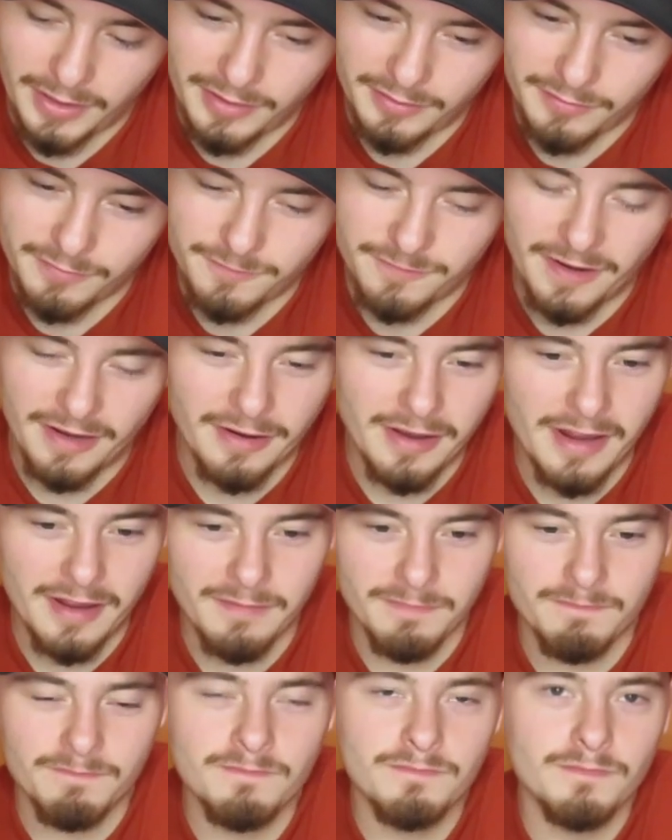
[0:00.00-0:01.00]
he's
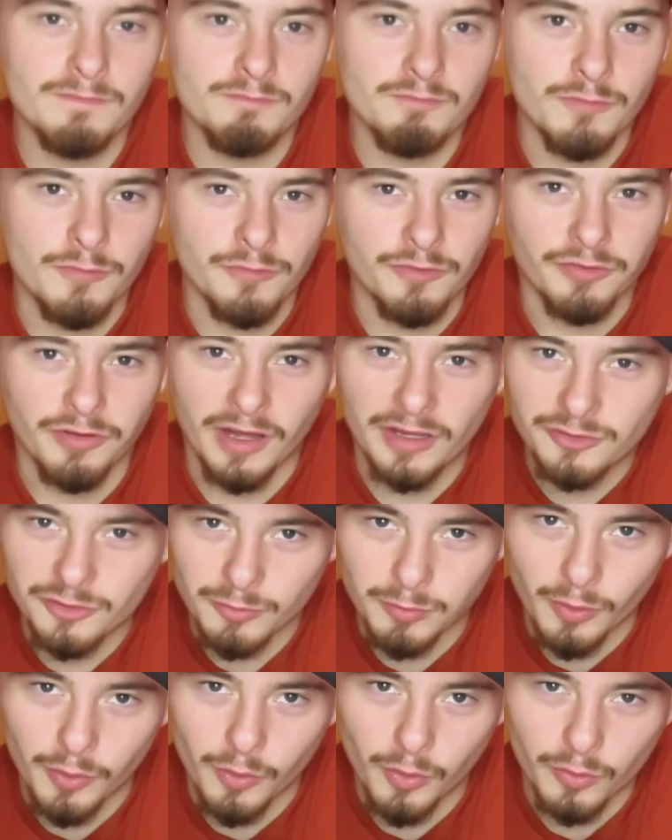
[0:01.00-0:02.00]
very
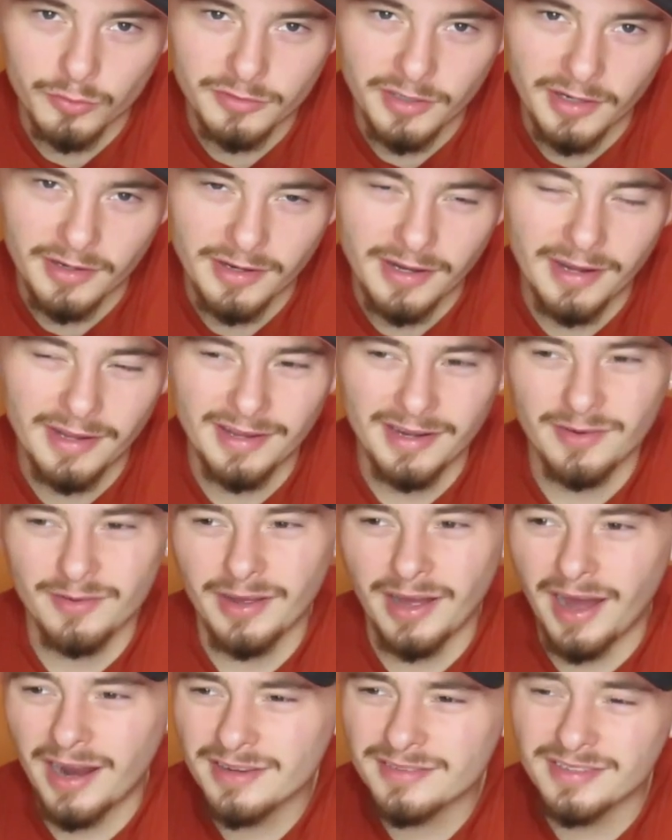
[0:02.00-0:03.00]
flexible
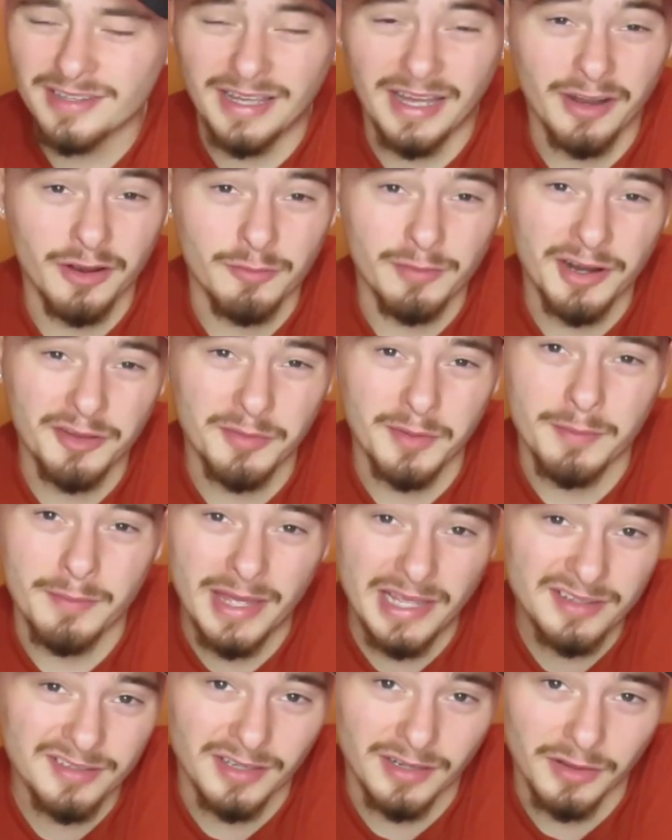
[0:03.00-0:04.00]
goaltender. Honestly, kind of
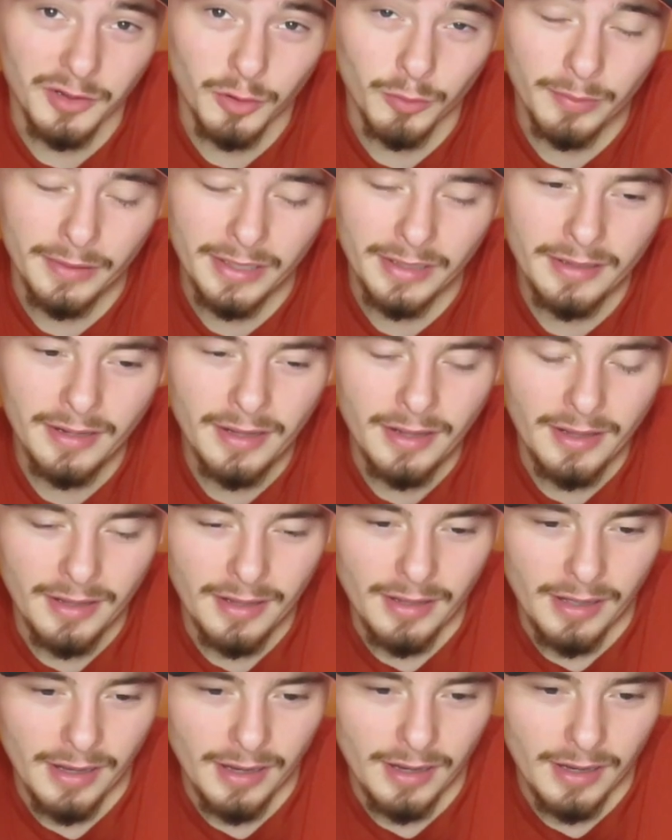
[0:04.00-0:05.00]
reminds me of Mason a little
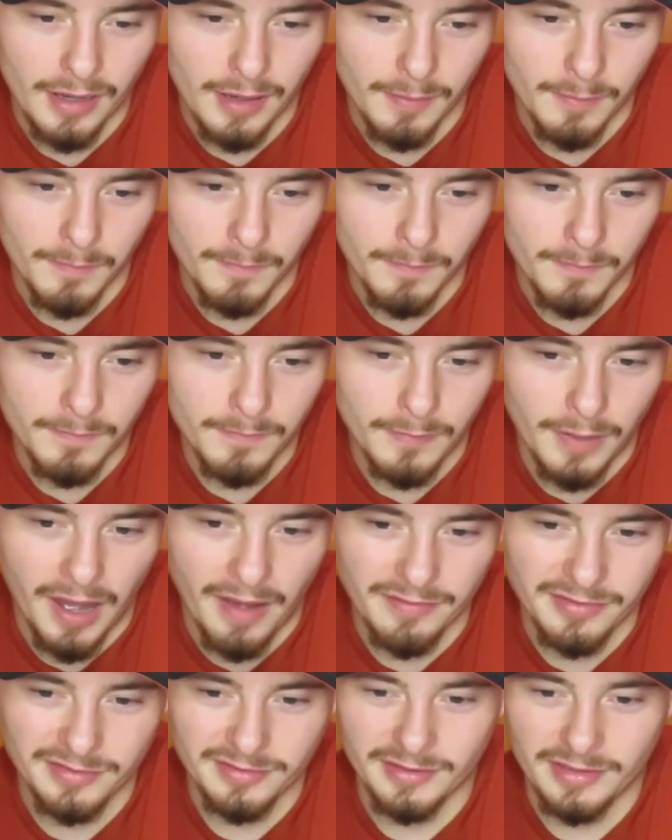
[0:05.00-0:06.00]
bit.
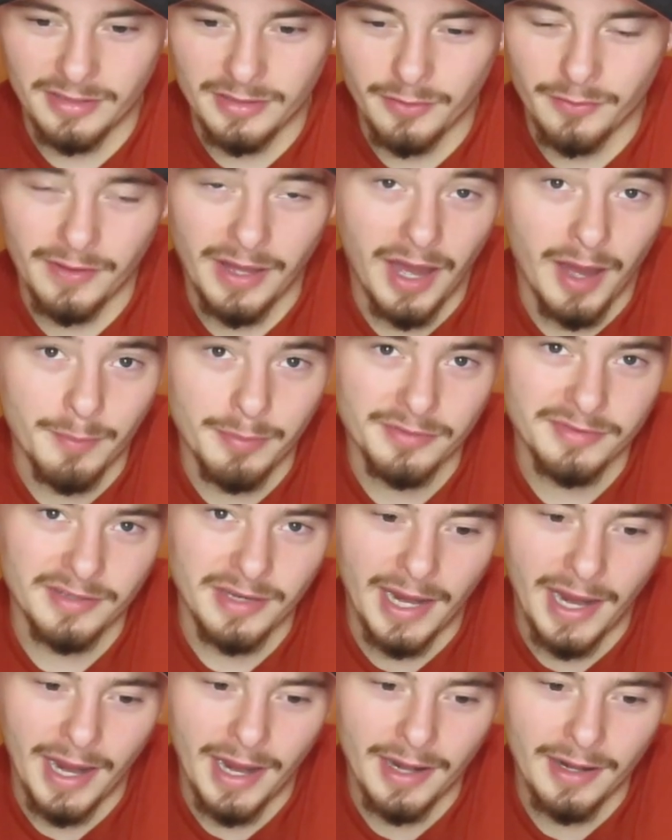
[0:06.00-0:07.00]
Obviously, the
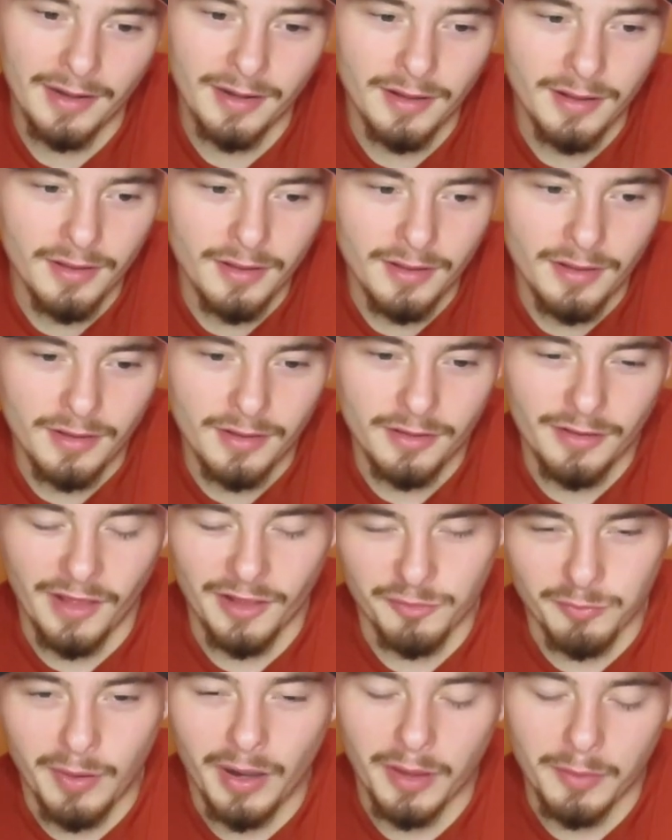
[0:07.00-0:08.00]
opposite hand,
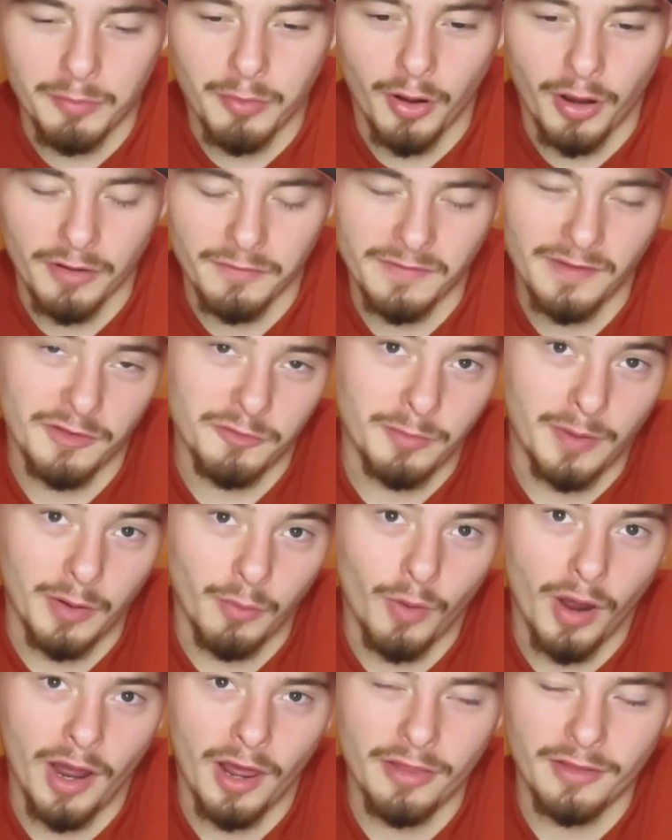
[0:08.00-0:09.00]
that's probably part of it.
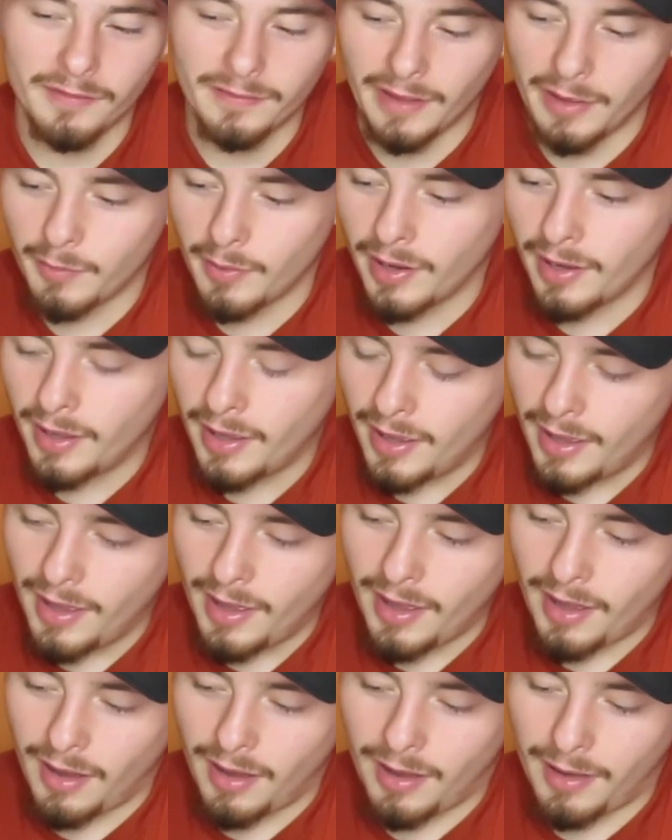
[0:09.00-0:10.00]
That's probably why I think that way.
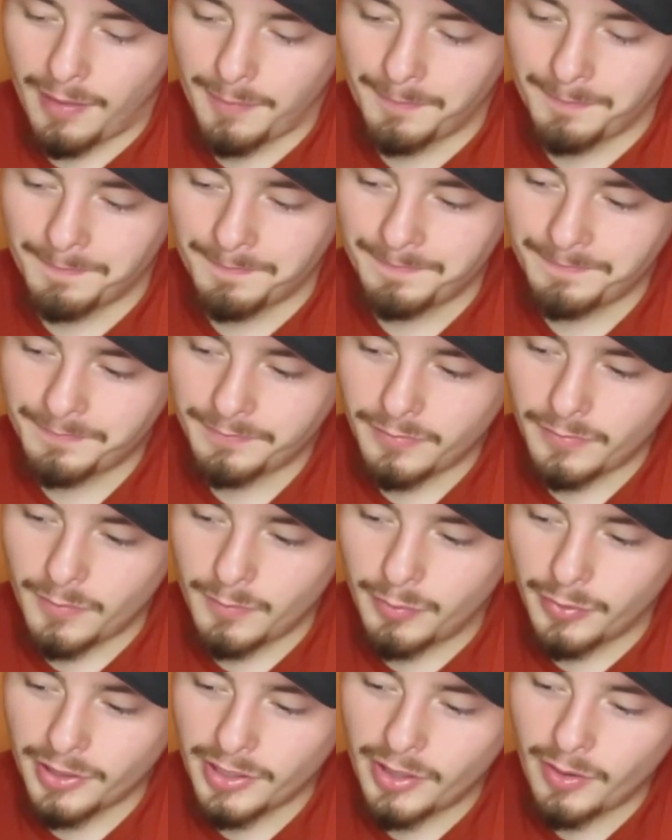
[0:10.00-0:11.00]

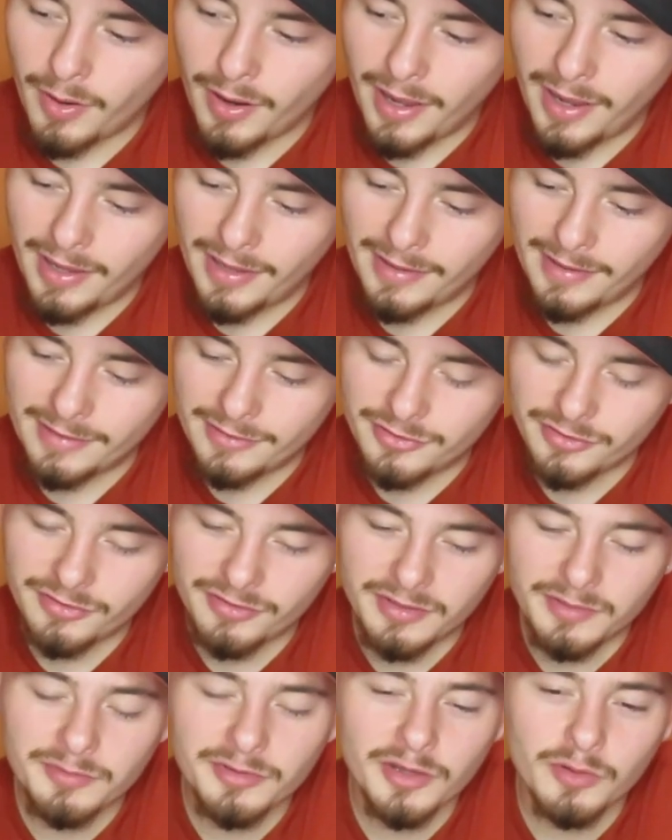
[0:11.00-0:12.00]
But
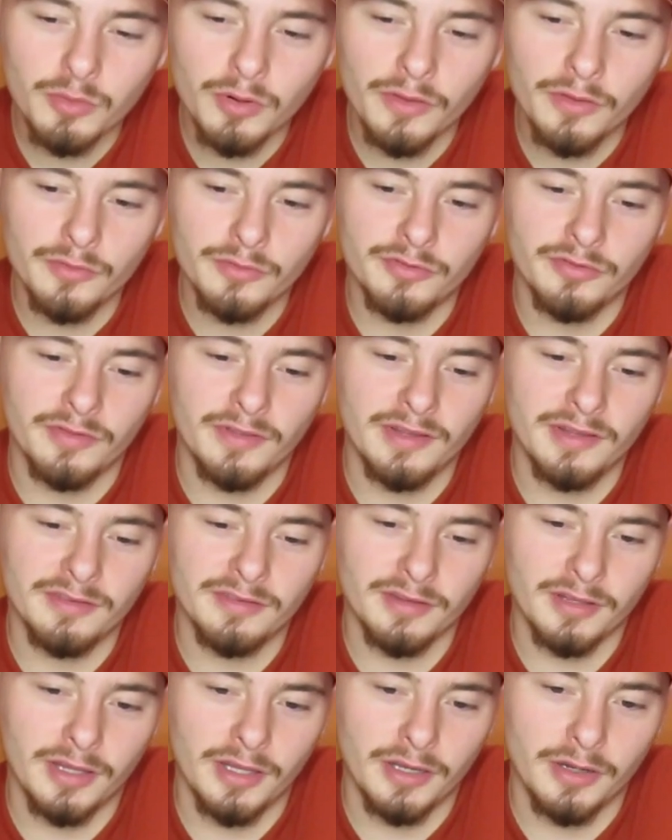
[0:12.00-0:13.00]
it just seems like one of those
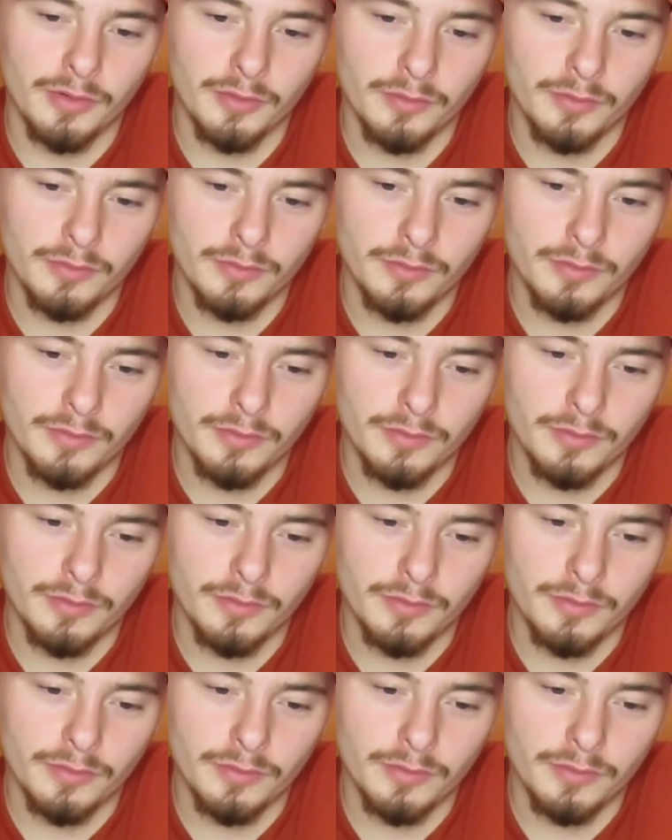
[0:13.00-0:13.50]
things. Like